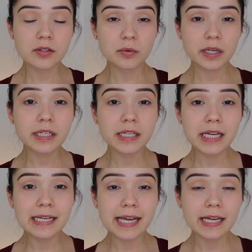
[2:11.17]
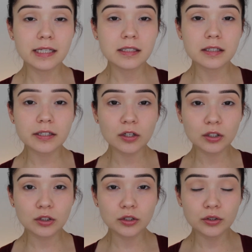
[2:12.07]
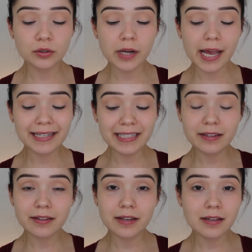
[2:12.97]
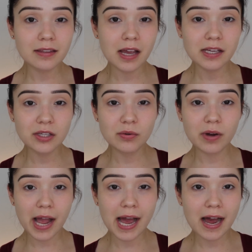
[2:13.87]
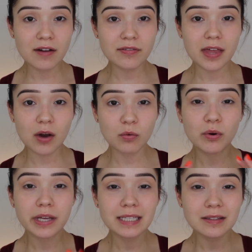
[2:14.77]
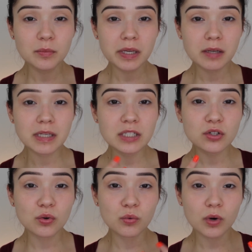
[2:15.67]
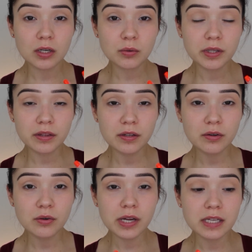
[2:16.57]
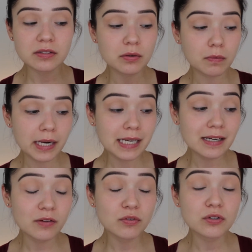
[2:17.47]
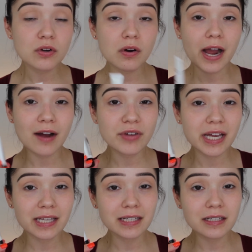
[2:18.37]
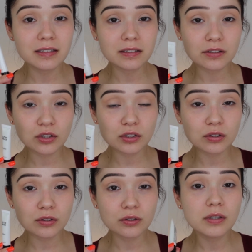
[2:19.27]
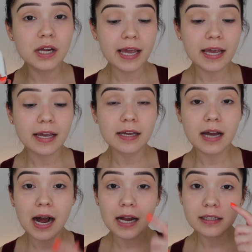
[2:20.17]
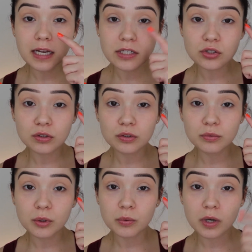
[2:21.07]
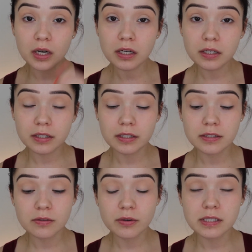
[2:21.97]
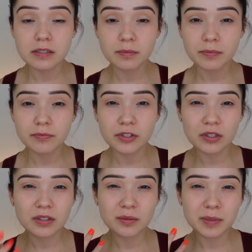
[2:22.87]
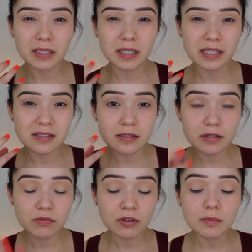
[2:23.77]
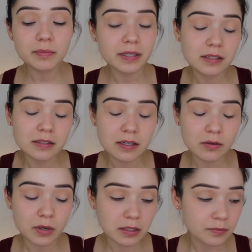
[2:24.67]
so we're gonna need a glitter glue. Anything that you have that will get the pigment to work with you is great. If you don't have any glitter glue, a eyelash glue will work. It's going to feel a little bit like stiffer, but it's gonna work.